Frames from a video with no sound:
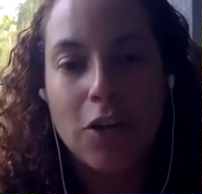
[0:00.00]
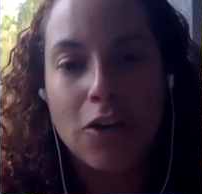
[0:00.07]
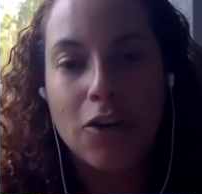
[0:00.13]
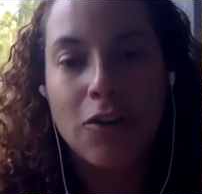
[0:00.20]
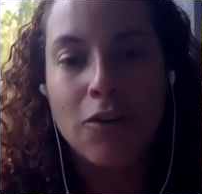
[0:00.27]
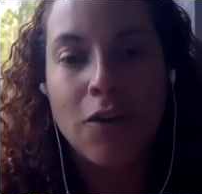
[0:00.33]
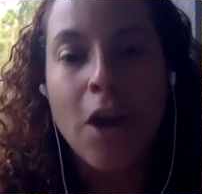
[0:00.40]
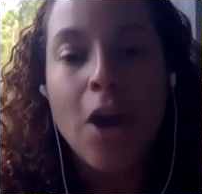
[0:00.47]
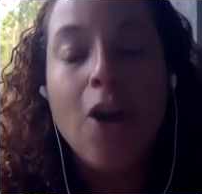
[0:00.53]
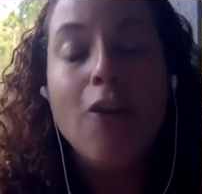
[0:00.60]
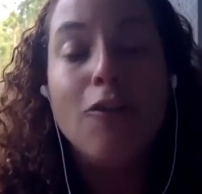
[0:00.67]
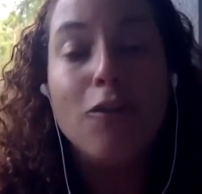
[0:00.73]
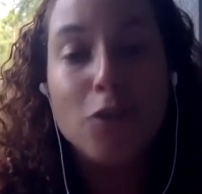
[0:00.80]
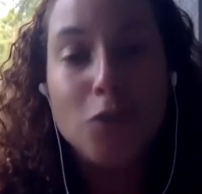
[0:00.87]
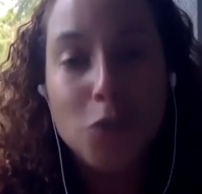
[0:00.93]
curve
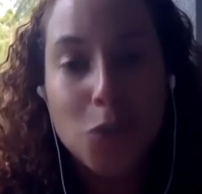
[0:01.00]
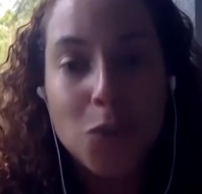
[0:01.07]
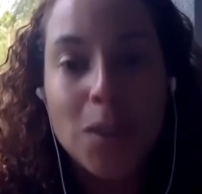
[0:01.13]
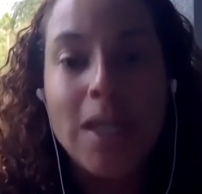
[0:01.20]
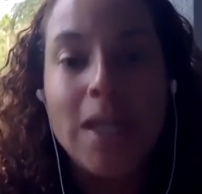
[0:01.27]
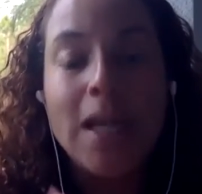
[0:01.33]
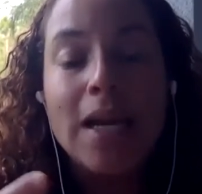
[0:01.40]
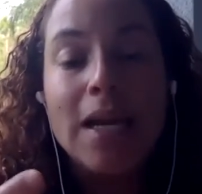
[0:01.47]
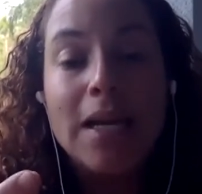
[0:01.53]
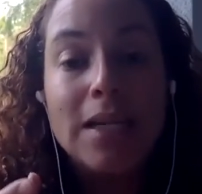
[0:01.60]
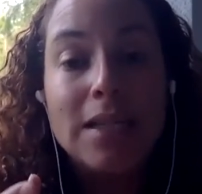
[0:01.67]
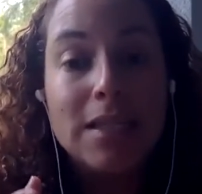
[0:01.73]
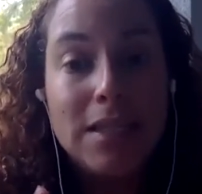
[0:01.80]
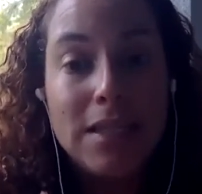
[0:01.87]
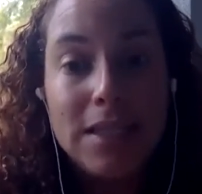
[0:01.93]
for doing
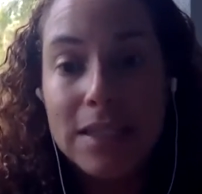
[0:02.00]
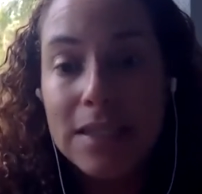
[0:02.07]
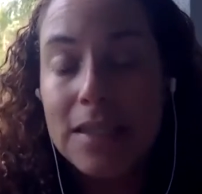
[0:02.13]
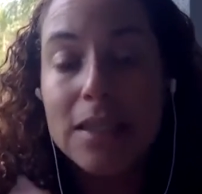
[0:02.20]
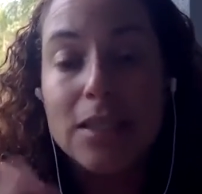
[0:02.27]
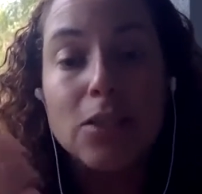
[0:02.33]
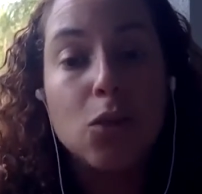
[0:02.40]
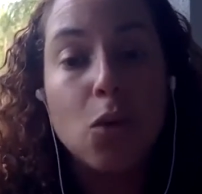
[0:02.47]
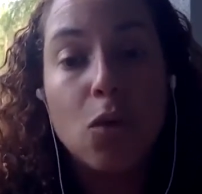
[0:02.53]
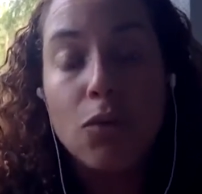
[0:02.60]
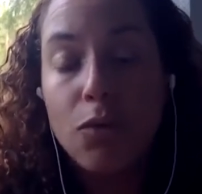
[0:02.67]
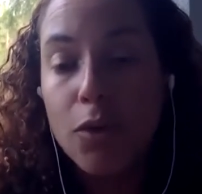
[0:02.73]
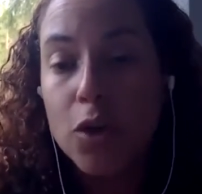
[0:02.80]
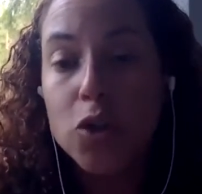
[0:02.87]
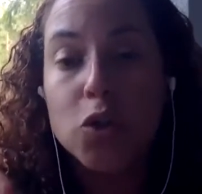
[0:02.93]
distance or
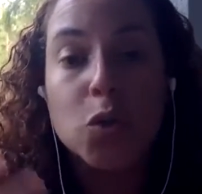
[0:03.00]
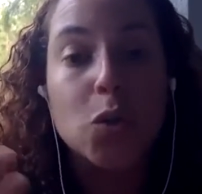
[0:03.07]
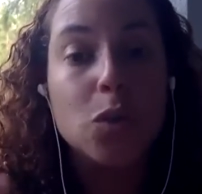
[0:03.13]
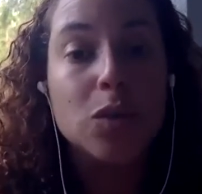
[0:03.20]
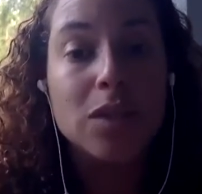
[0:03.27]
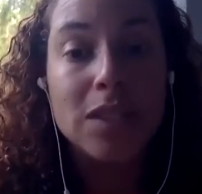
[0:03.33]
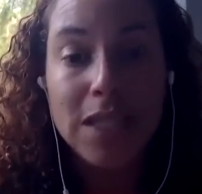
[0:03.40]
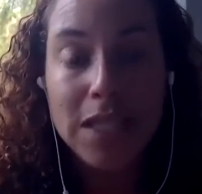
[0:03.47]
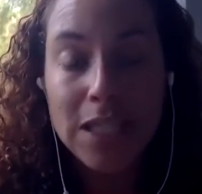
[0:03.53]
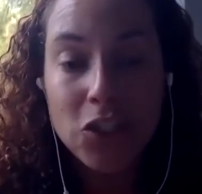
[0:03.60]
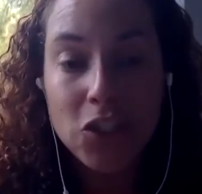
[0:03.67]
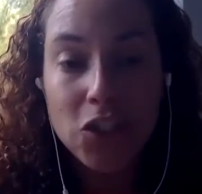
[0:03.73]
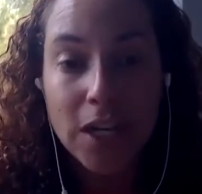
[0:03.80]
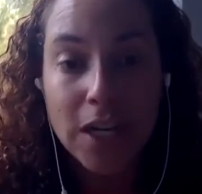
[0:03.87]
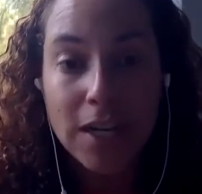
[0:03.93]
virtual
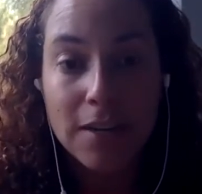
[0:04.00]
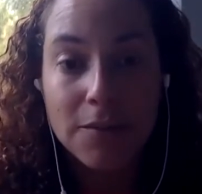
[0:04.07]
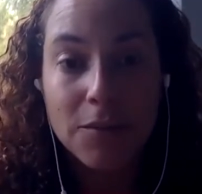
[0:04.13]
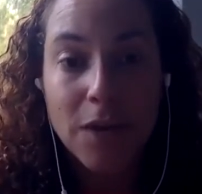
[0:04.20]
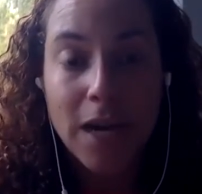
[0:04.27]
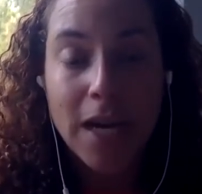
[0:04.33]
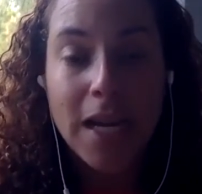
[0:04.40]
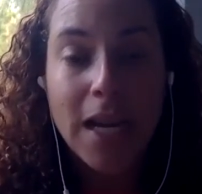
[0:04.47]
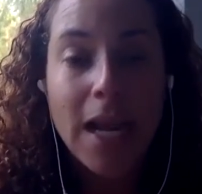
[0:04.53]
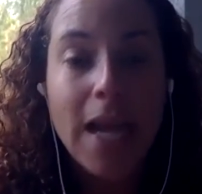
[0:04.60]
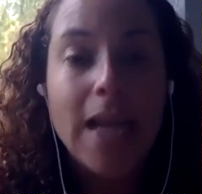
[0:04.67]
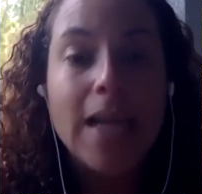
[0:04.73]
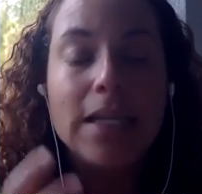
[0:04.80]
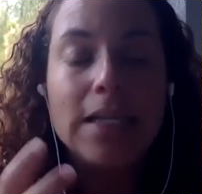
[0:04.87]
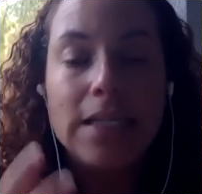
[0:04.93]
teaching, right?
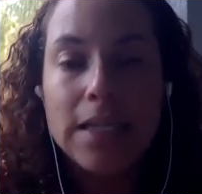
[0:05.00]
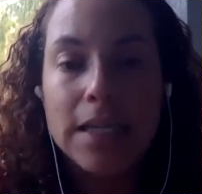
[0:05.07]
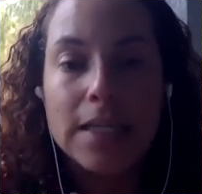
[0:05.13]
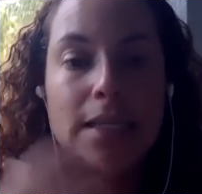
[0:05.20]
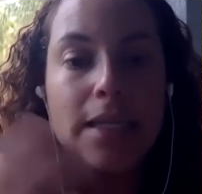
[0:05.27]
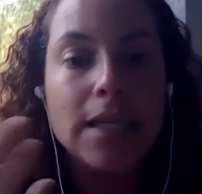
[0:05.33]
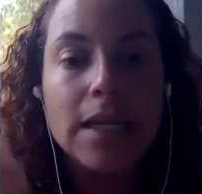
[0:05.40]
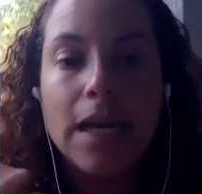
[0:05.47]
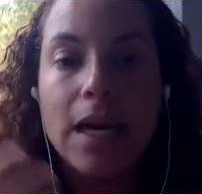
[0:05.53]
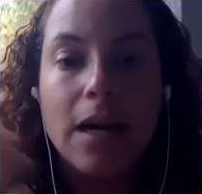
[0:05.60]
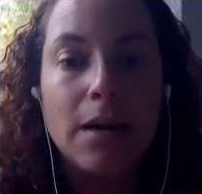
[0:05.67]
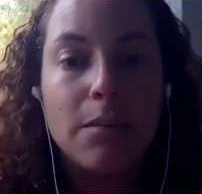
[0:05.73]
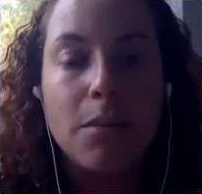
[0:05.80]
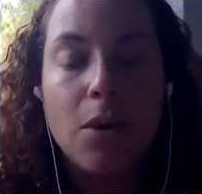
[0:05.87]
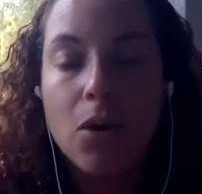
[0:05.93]
It doesn't
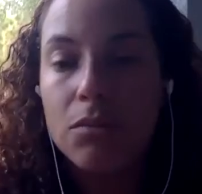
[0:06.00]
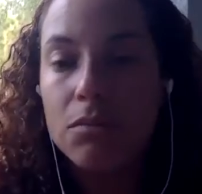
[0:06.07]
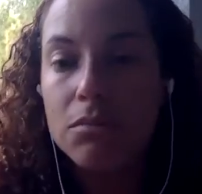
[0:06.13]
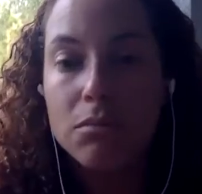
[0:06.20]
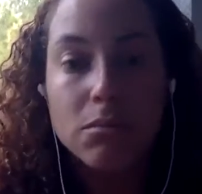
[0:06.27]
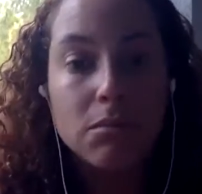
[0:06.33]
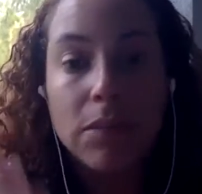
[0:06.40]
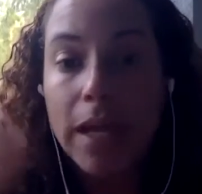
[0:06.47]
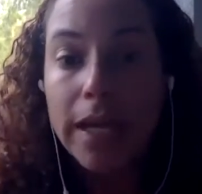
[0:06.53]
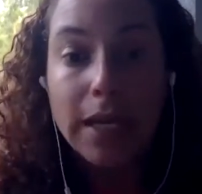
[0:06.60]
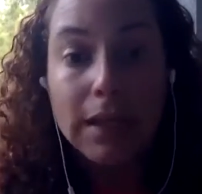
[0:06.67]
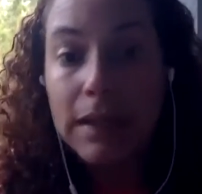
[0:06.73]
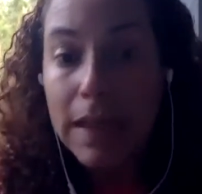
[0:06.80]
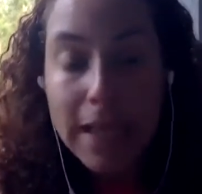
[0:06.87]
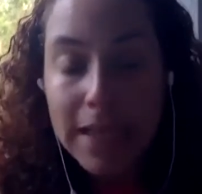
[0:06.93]
come like
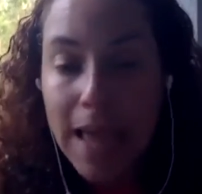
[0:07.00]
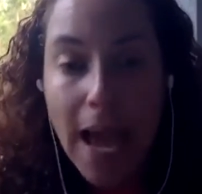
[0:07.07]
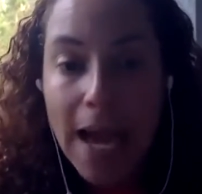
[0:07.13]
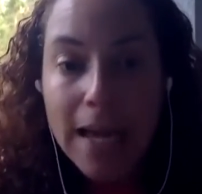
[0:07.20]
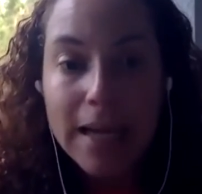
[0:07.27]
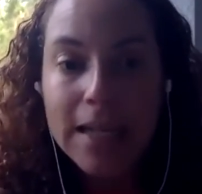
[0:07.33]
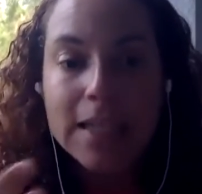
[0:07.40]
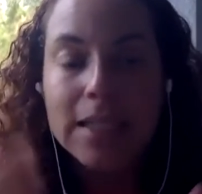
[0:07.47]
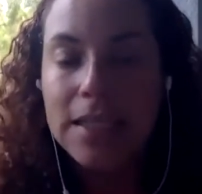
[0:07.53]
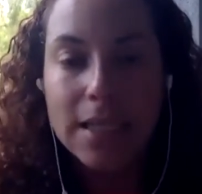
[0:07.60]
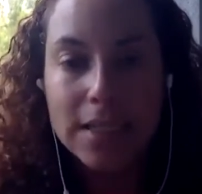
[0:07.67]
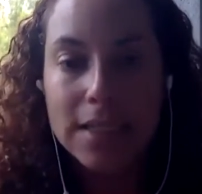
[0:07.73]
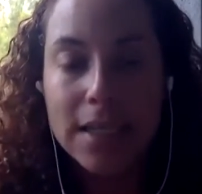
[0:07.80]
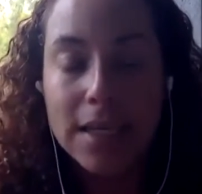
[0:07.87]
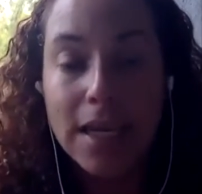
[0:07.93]
that. It
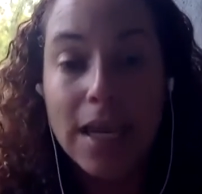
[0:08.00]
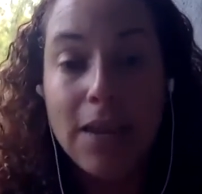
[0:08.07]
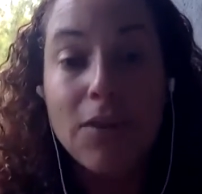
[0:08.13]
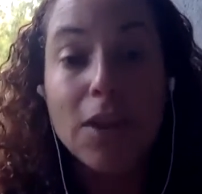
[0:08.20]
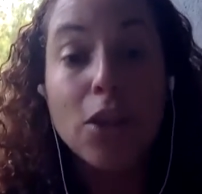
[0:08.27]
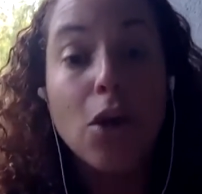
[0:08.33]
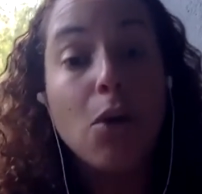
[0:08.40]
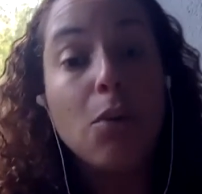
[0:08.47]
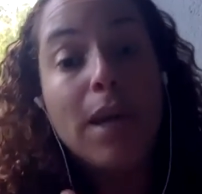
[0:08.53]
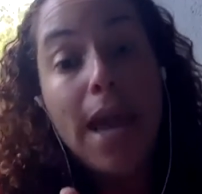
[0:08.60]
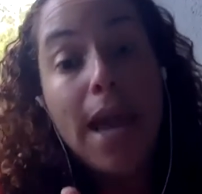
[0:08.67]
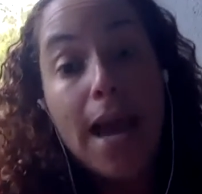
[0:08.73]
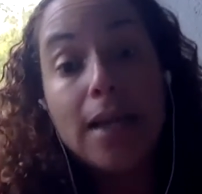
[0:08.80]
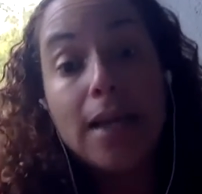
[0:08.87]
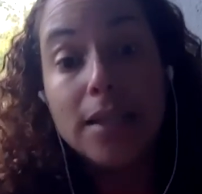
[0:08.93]
doesn't. Even though we
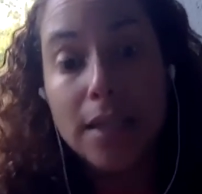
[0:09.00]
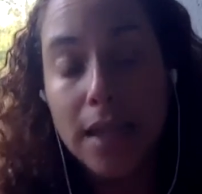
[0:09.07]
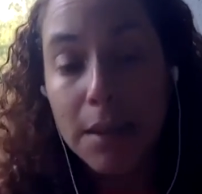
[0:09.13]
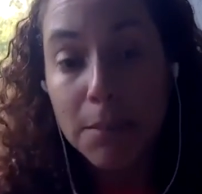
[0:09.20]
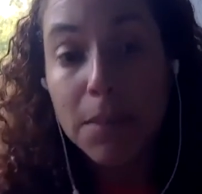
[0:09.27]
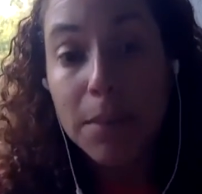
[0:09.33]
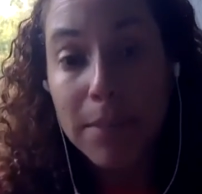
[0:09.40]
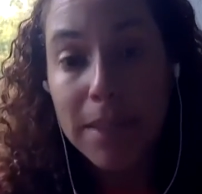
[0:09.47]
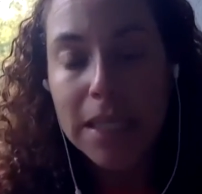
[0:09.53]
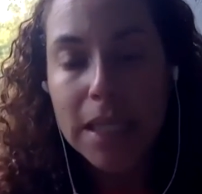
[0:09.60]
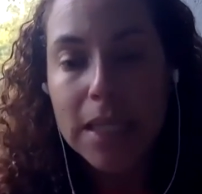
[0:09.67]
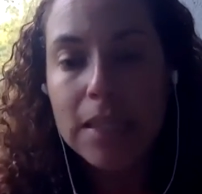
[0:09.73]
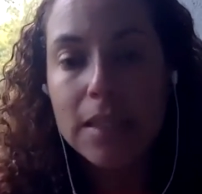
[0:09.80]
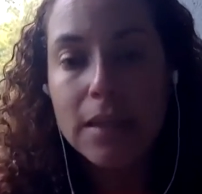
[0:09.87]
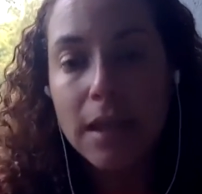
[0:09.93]
had to implement
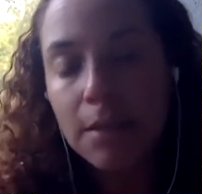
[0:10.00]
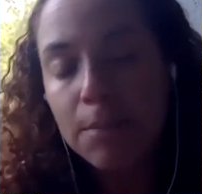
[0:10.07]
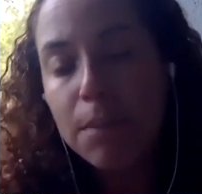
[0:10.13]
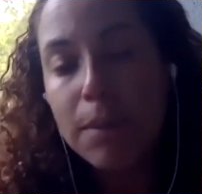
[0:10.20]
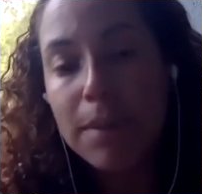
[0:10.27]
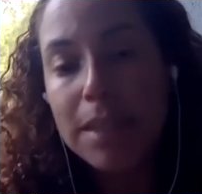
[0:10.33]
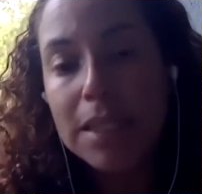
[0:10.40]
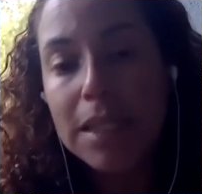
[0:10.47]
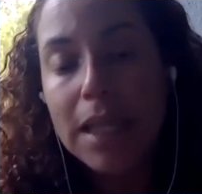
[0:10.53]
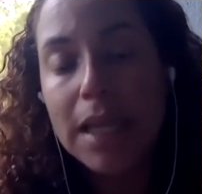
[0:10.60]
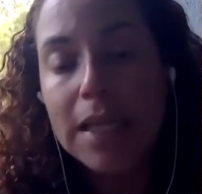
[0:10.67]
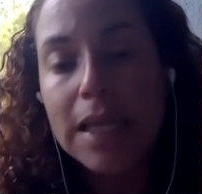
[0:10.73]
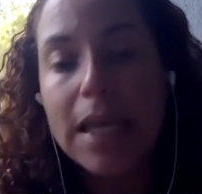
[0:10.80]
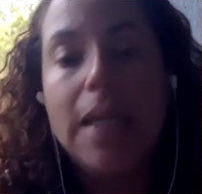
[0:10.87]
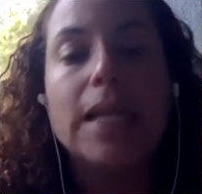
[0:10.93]
it
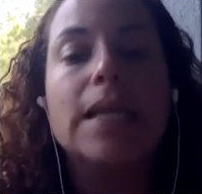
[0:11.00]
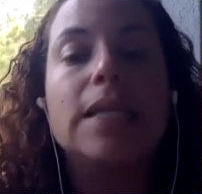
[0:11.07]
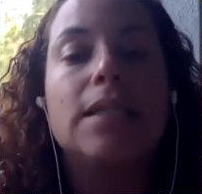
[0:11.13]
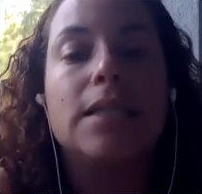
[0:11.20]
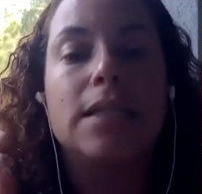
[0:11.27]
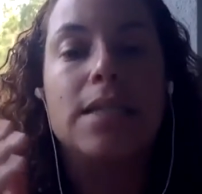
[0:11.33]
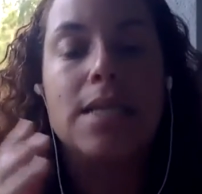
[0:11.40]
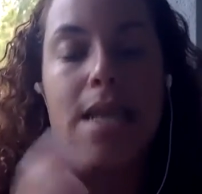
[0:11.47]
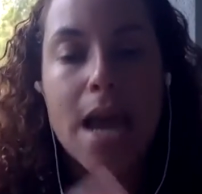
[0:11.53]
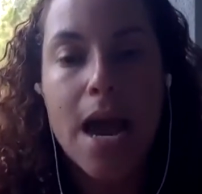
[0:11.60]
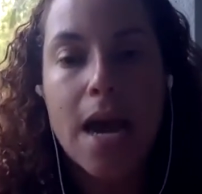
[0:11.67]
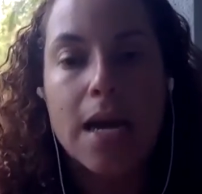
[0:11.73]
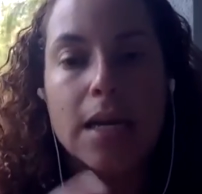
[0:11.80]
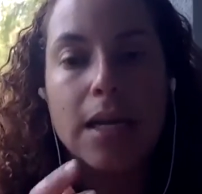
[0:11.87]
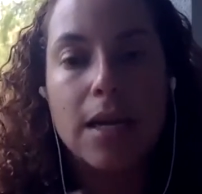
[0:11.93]
like that, it does
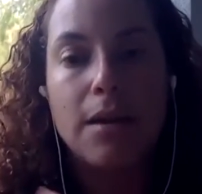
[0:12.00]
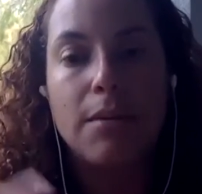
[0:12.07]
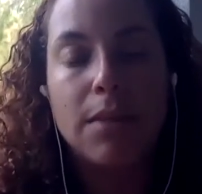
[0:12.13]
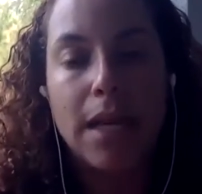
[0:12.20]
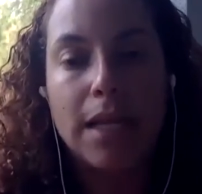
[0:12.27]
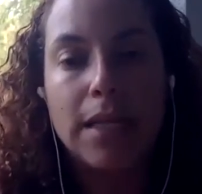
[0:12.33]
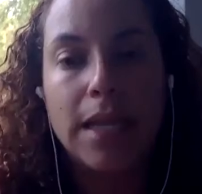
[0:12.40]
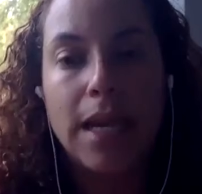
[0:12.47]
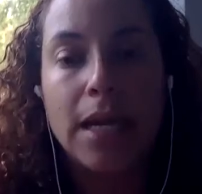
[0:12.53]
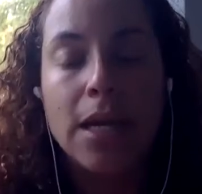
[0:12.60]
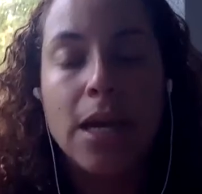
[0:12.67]
not come like that.